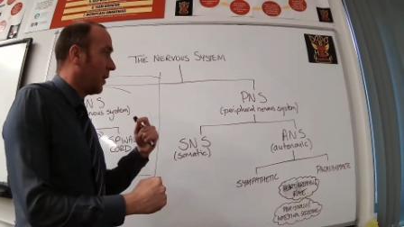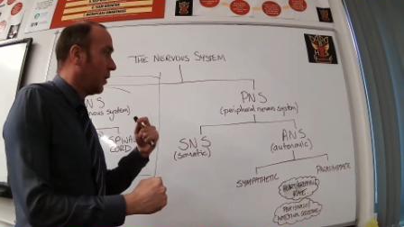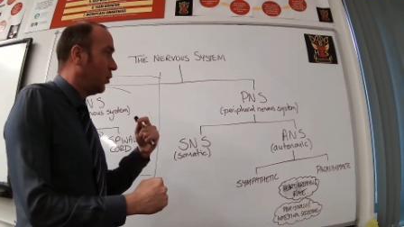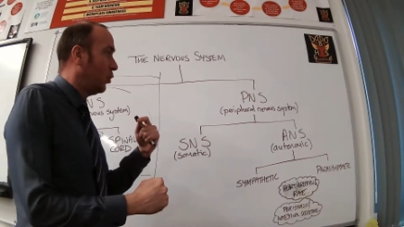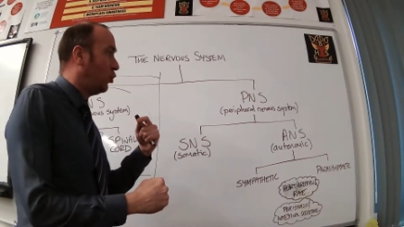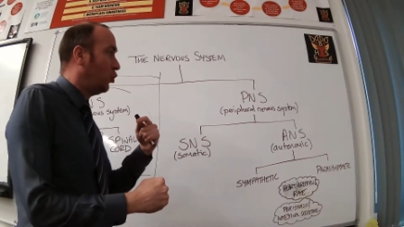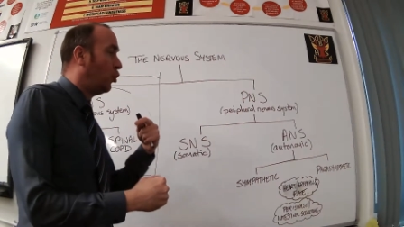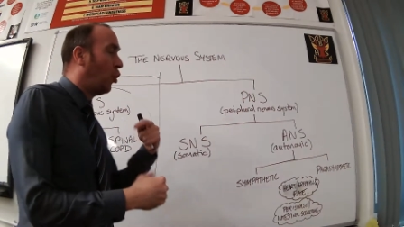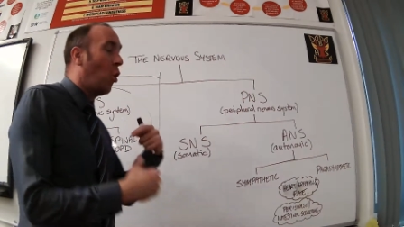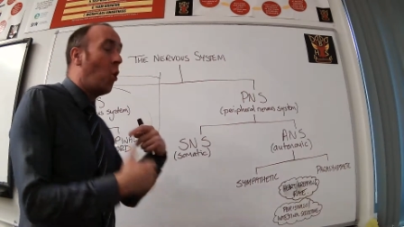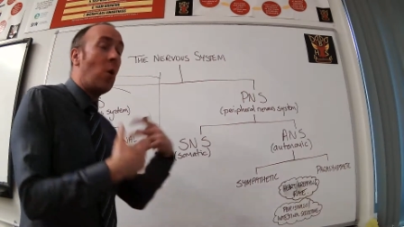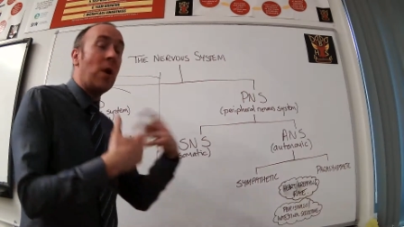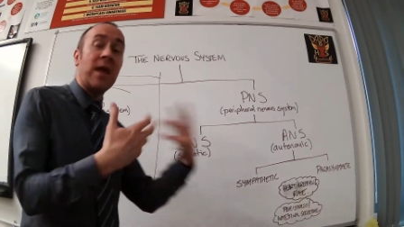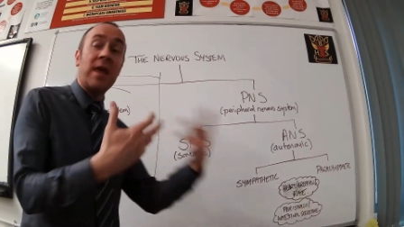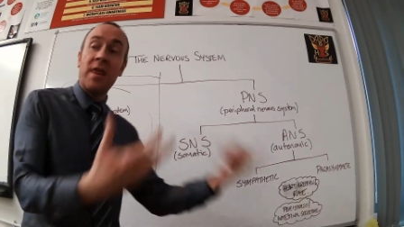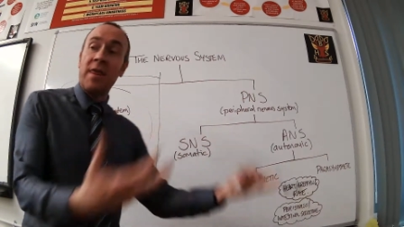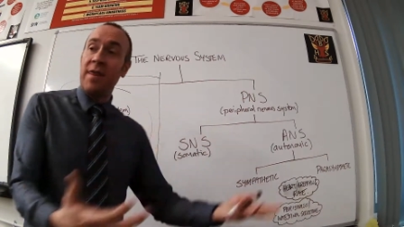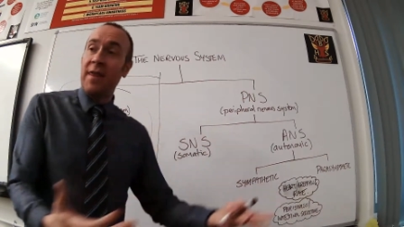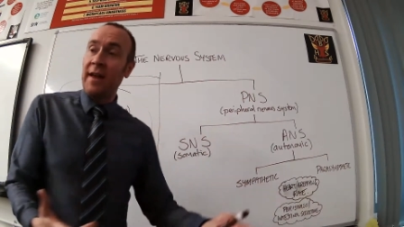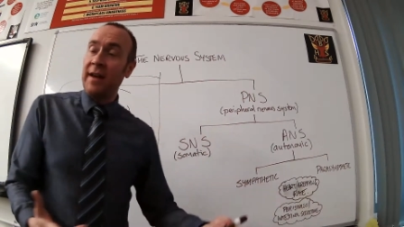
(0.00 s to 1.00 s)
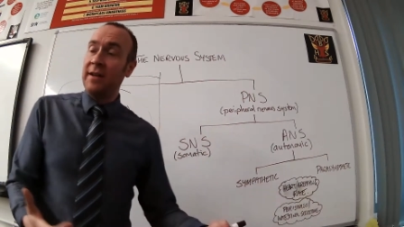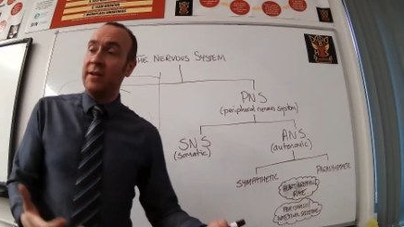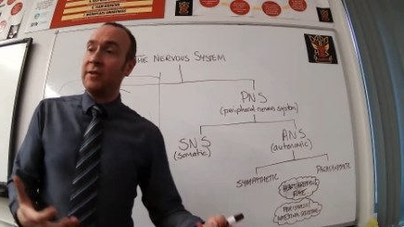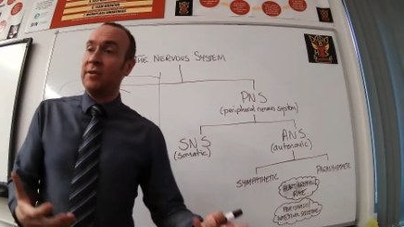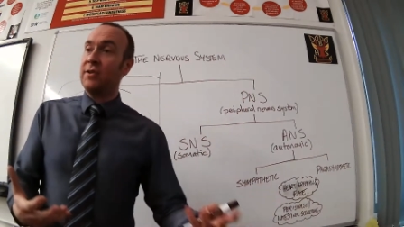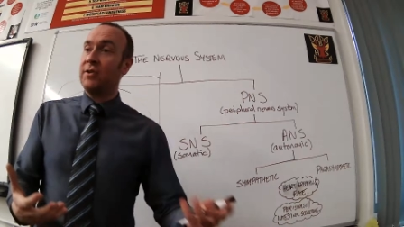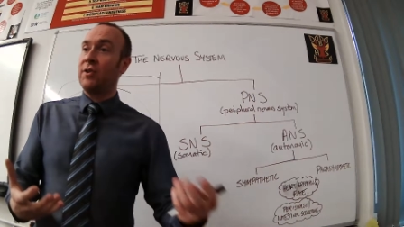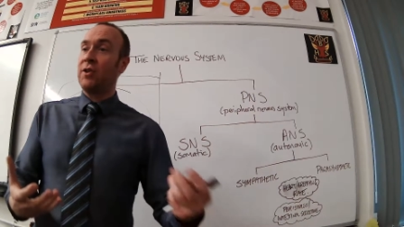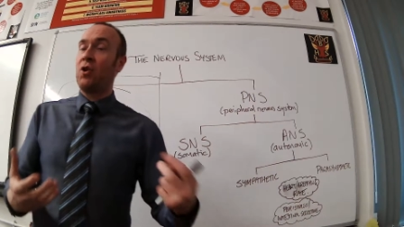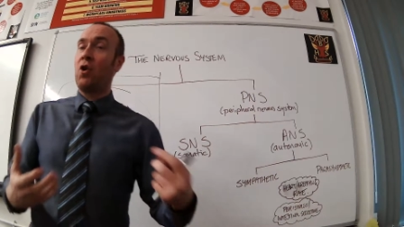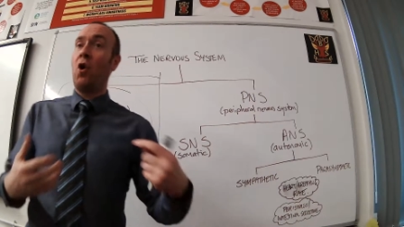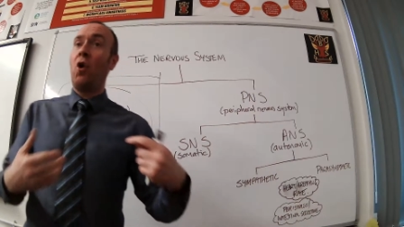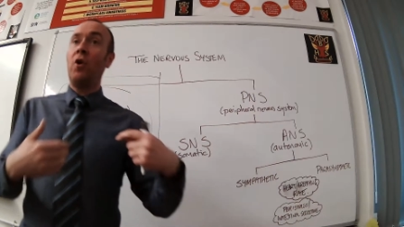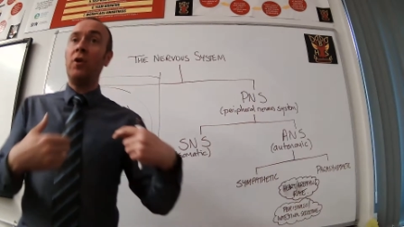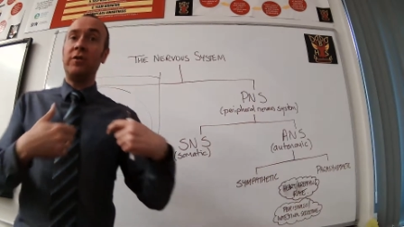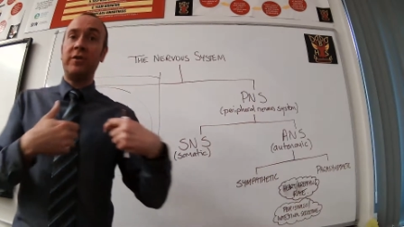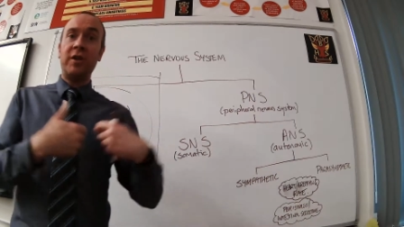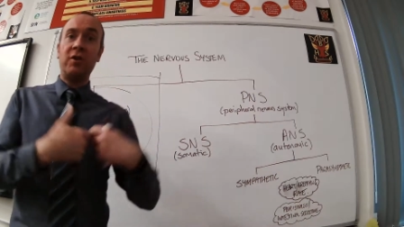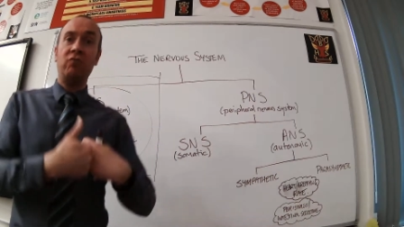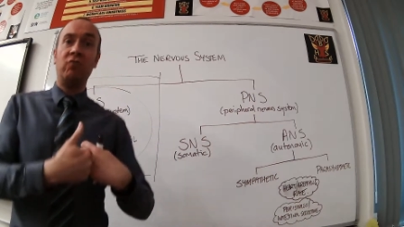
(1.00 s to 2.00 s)
doing things,
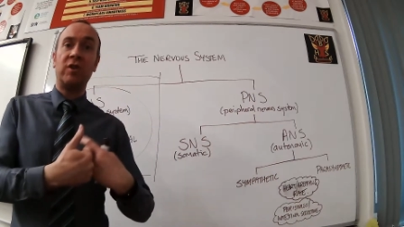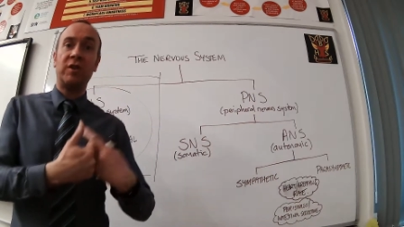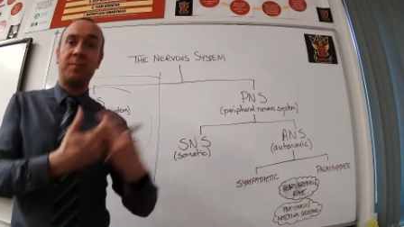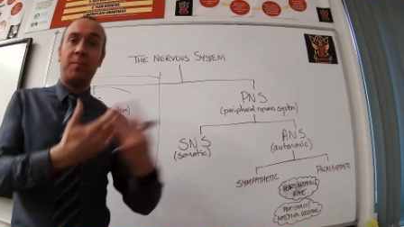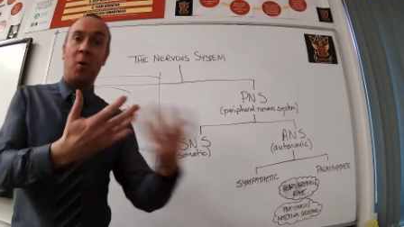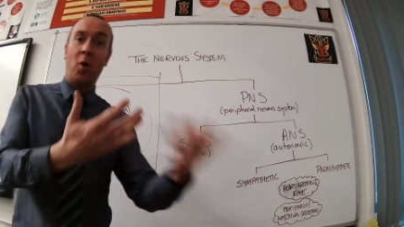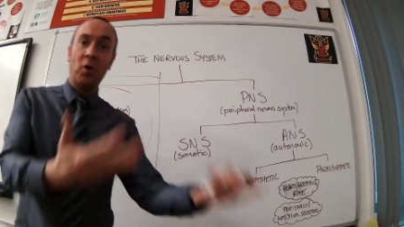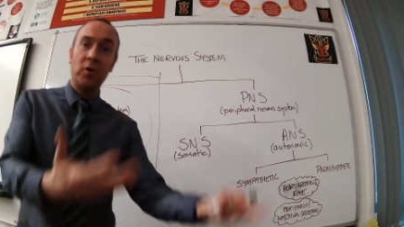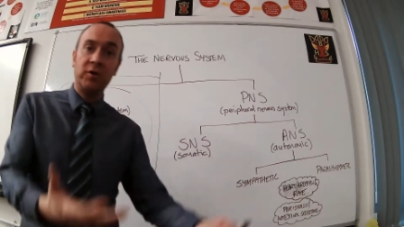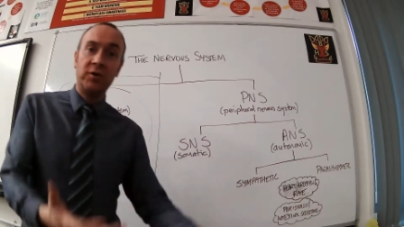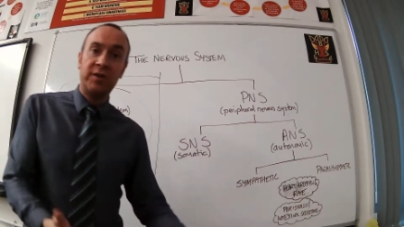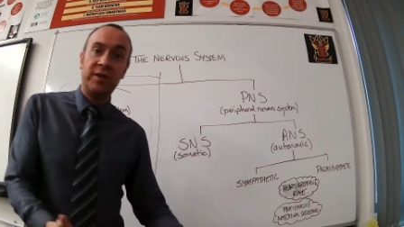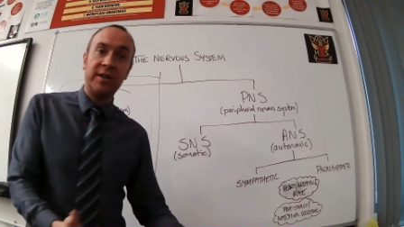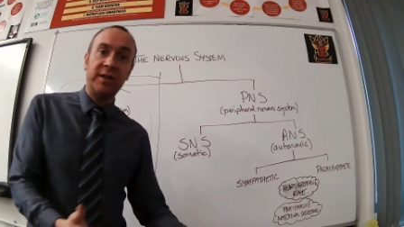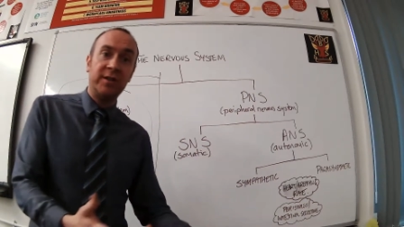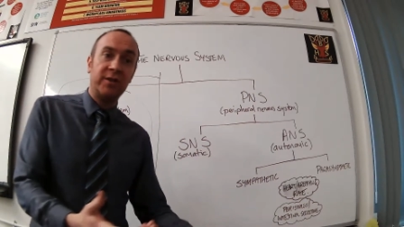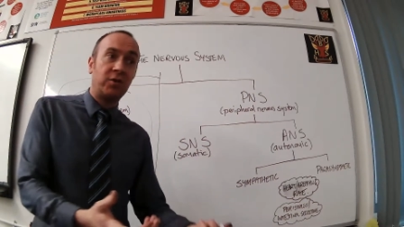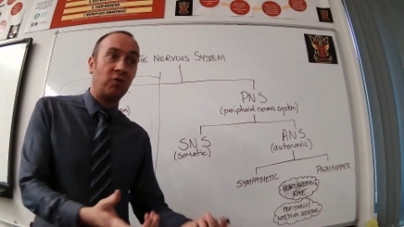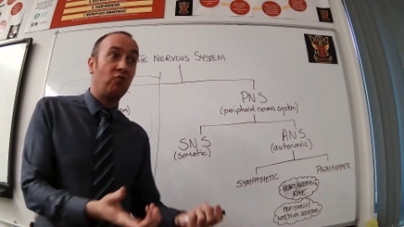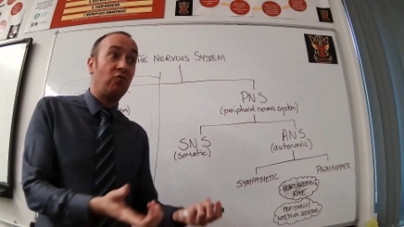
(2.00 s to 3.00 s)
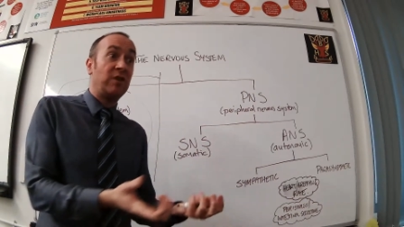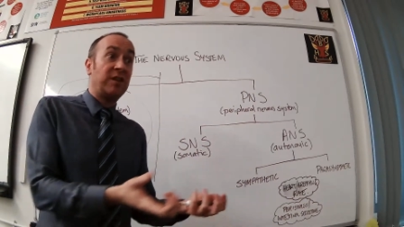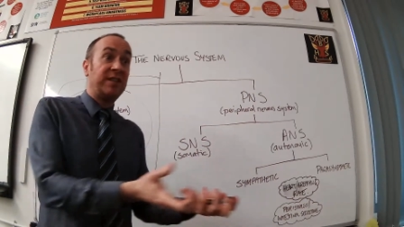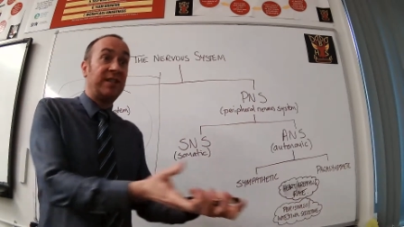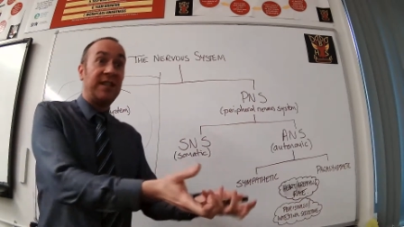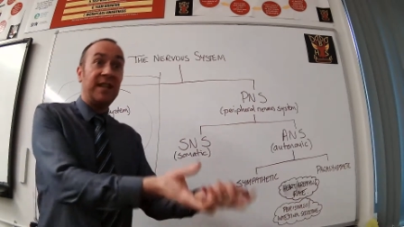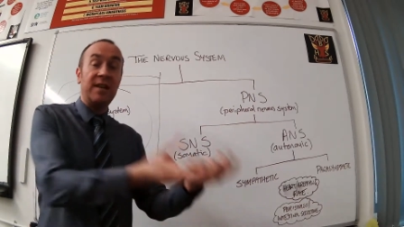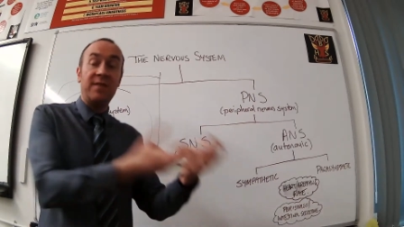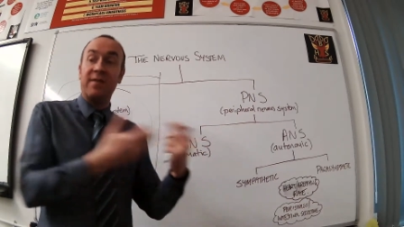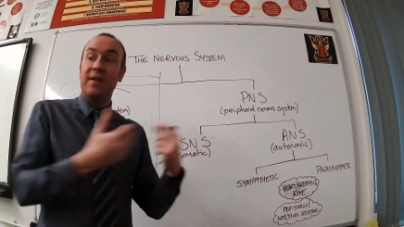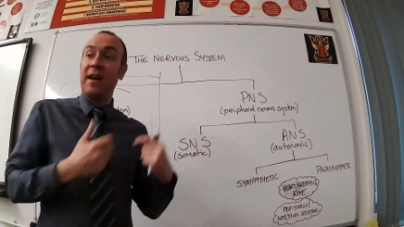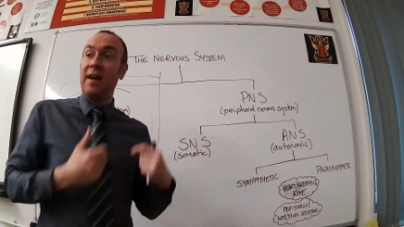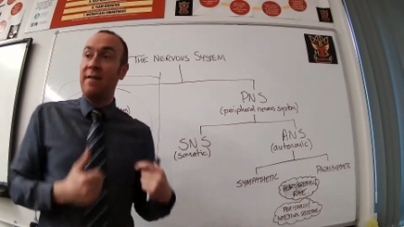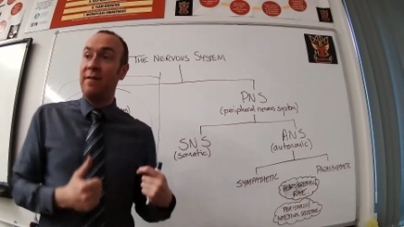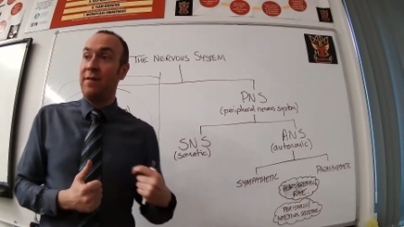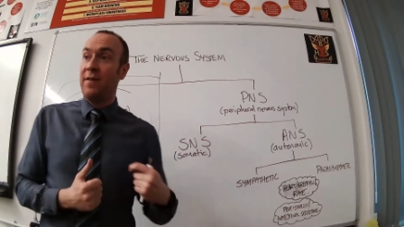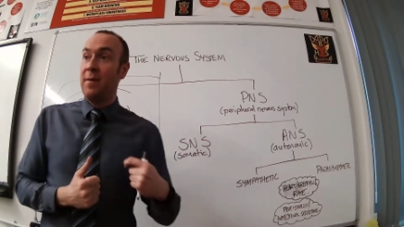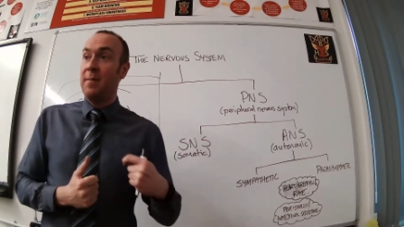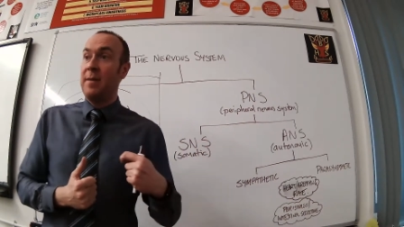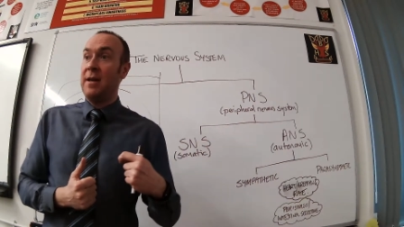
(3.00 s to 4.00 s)
causing responses, receiving
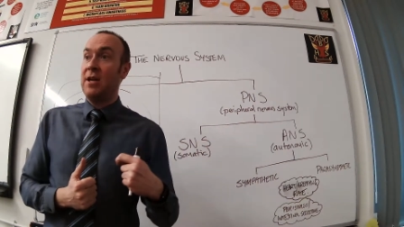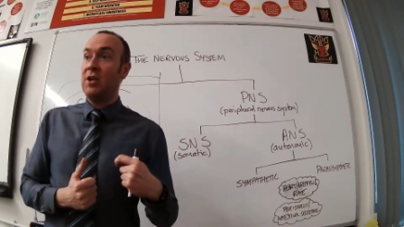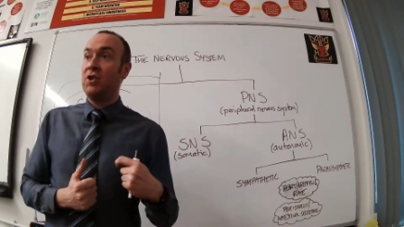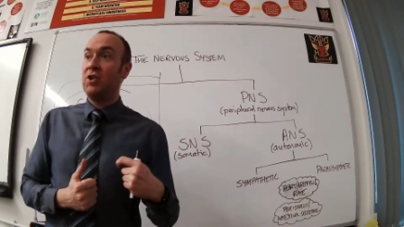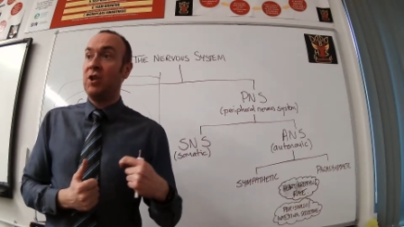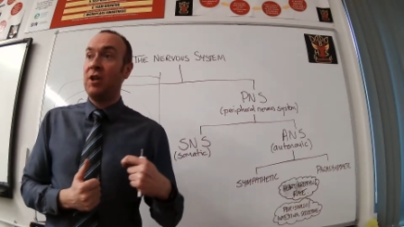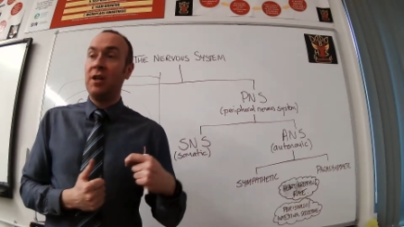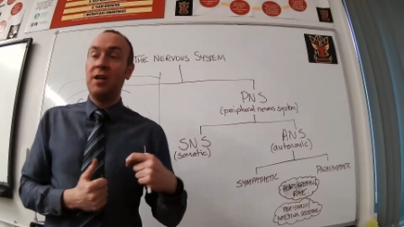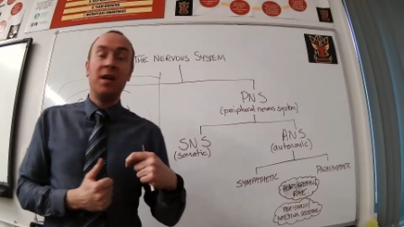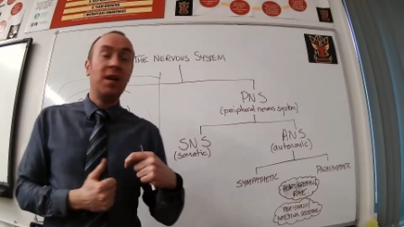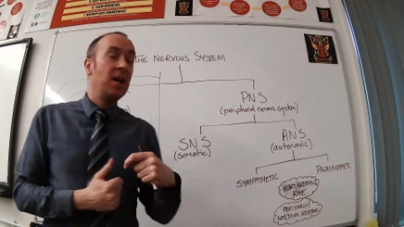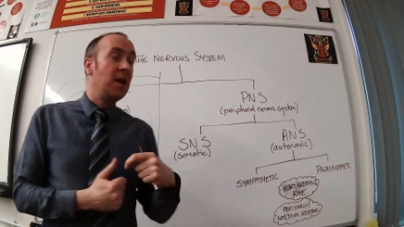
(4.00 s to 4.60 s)
information,